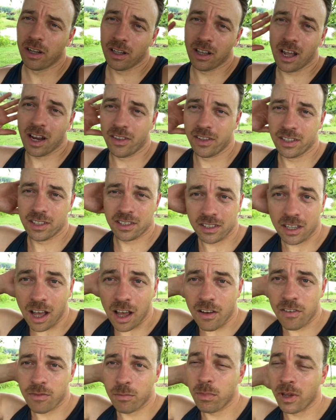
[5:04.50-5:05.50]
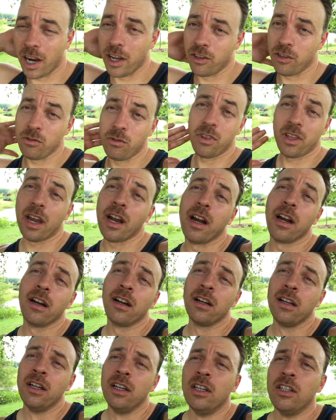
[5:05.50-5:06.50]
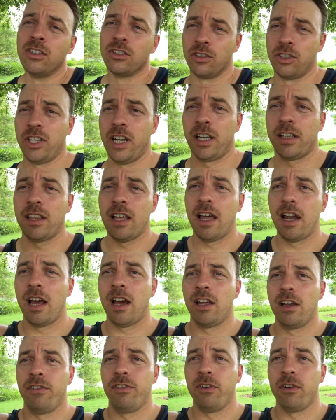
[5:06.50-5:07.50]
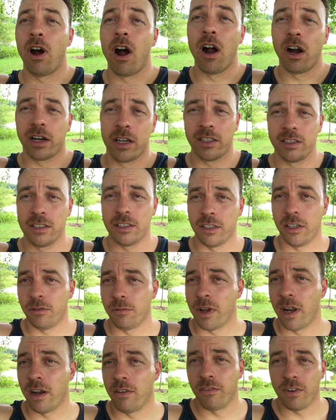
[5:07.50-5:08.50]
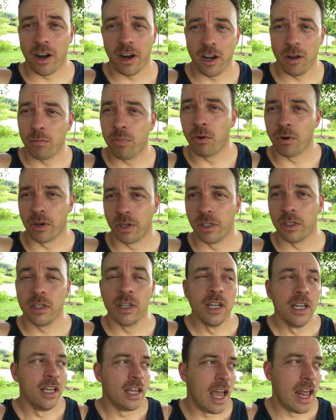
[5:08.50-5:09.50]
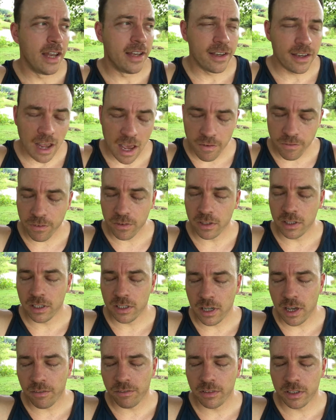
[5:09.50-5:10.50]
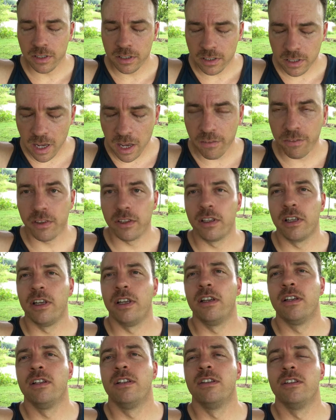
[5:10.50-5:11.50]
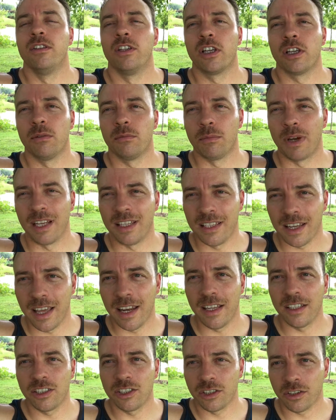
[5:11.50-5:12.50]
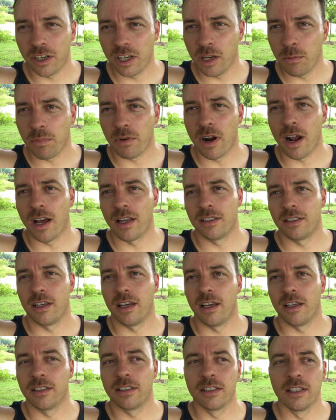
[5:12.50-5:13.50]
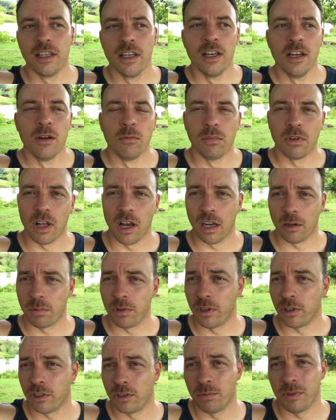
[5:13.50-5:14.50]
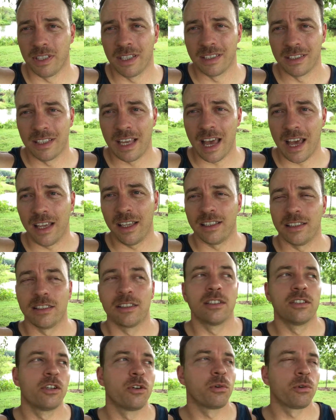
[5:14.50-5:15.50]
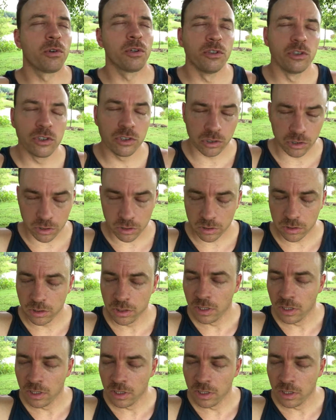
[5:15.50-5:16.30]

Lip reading: on a lot of this stuff, but I do there. So check that out if you are considering renting. Very important. And definitely look at my tenant screening process blog post, because that is crucial,